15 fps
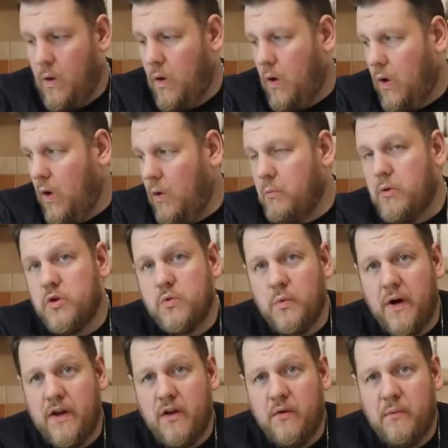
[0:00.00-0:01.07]
almost
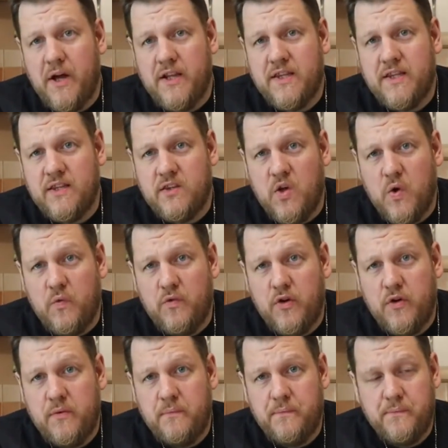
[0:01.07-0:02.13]
one a month is
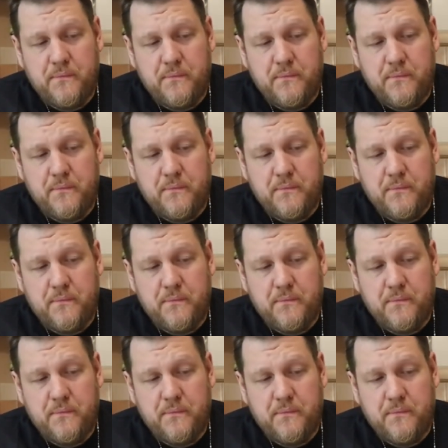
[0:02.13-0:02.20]
over